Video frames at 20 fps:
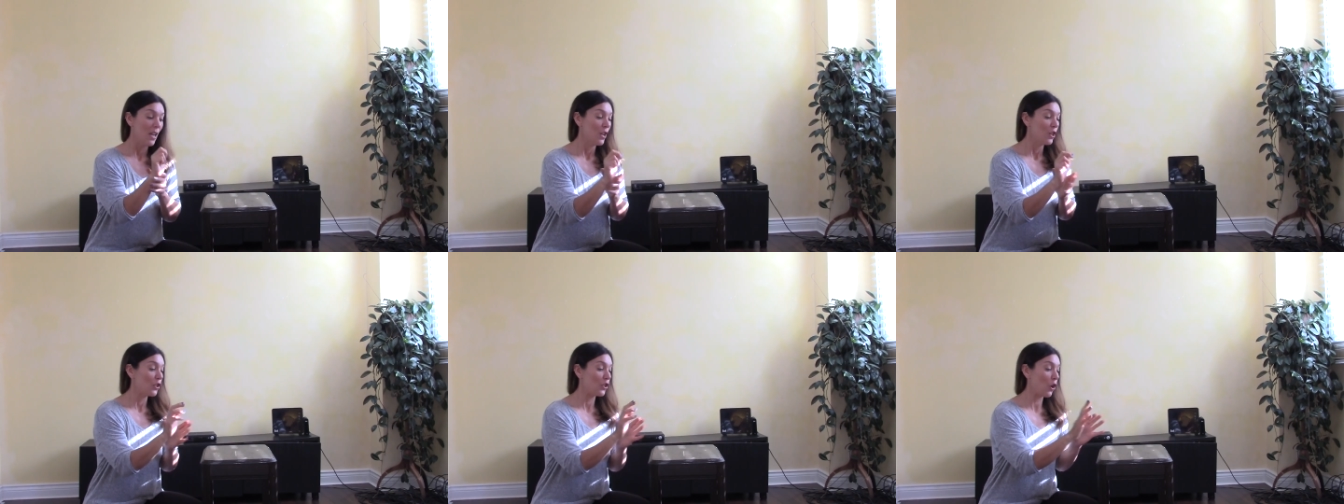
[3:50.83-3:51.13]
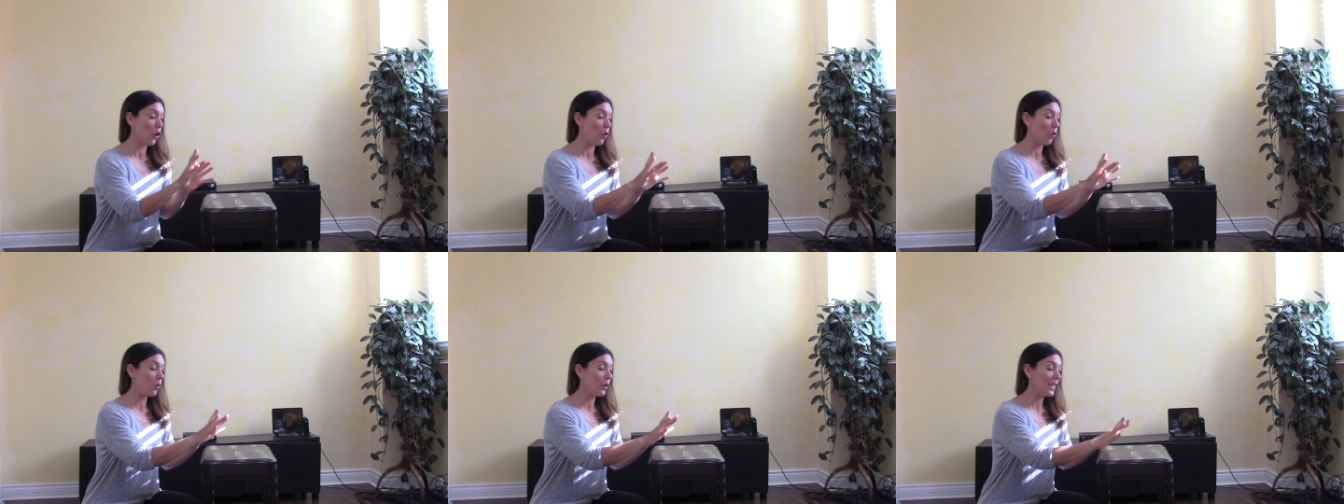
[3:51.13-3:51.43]

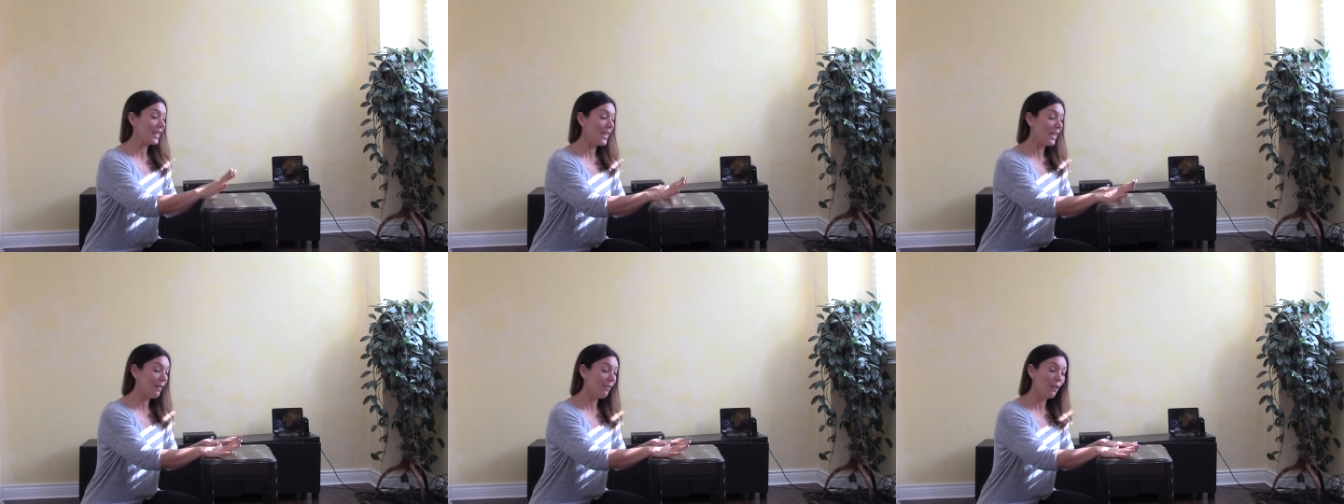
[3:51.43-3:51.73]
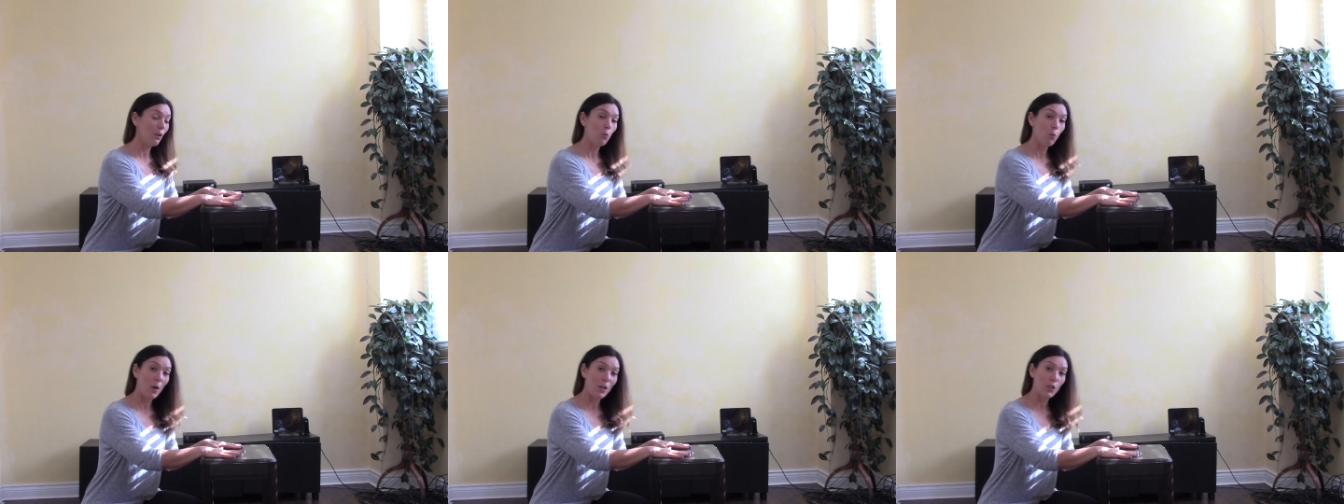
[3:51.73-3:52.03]
So
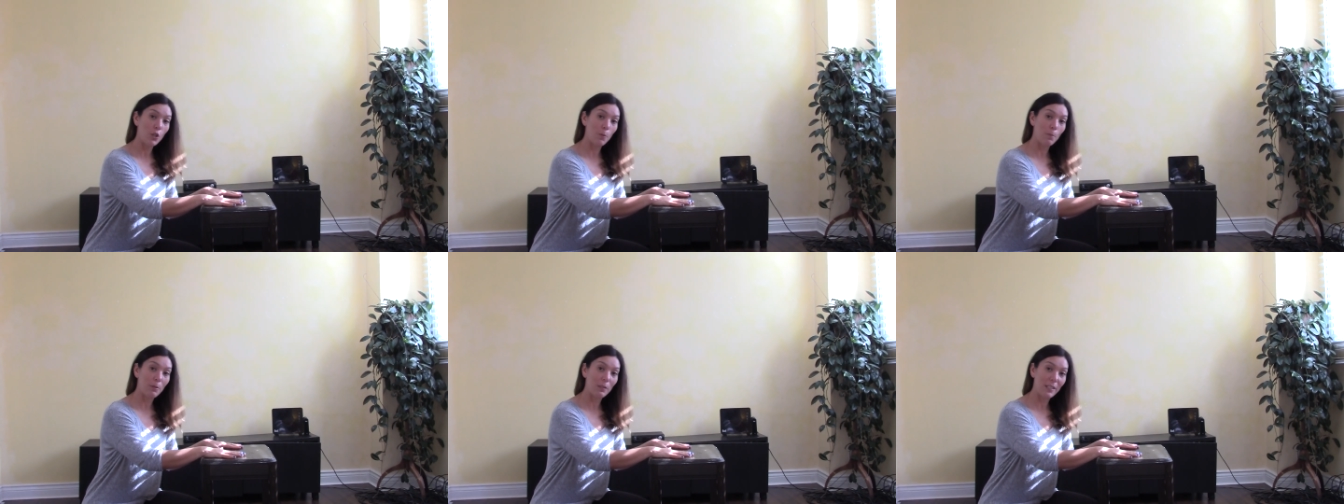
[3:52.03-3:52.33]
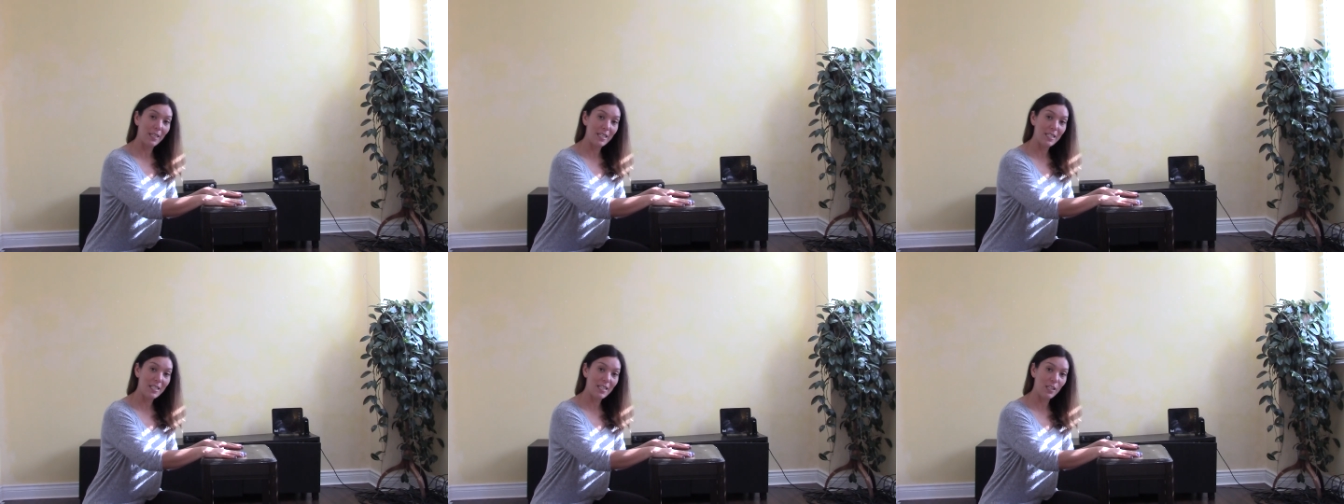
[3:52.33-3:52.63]
even when you're
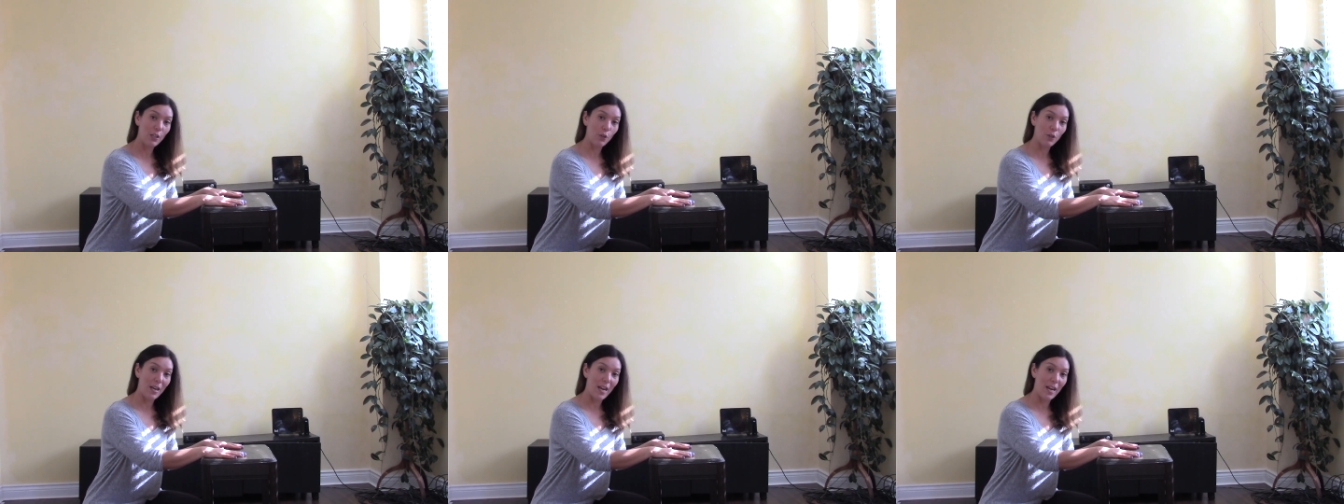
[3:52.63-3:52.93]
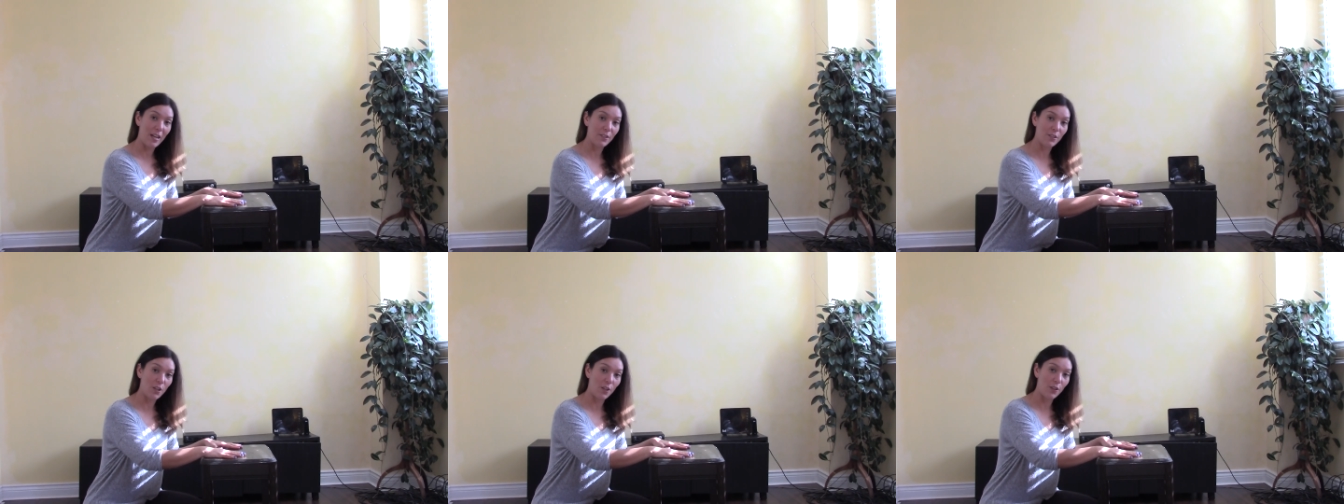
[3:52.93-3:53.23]
placing your
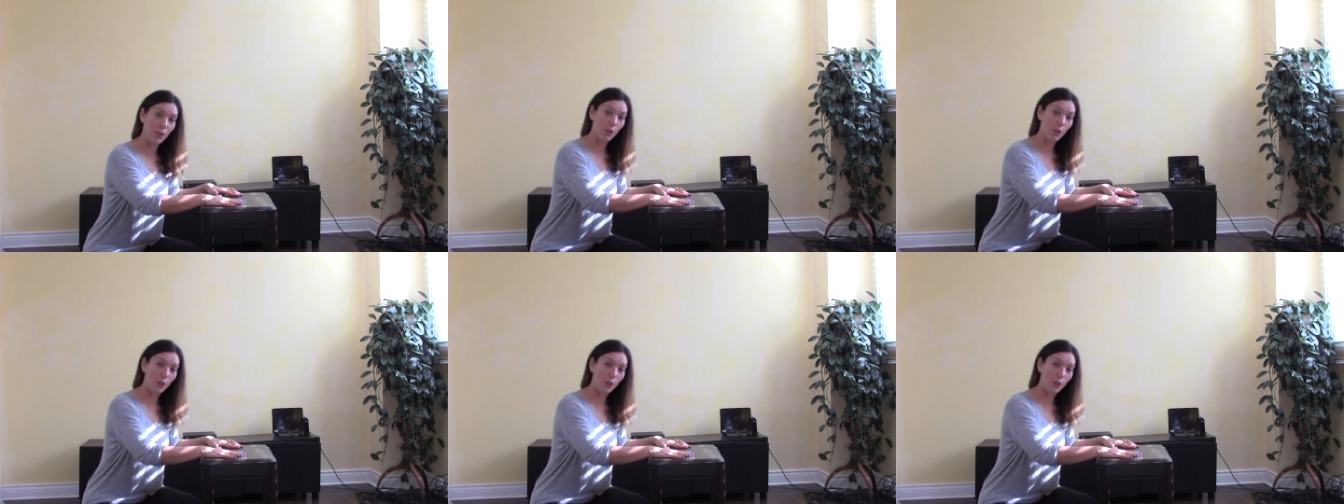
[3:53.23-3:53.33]
hands on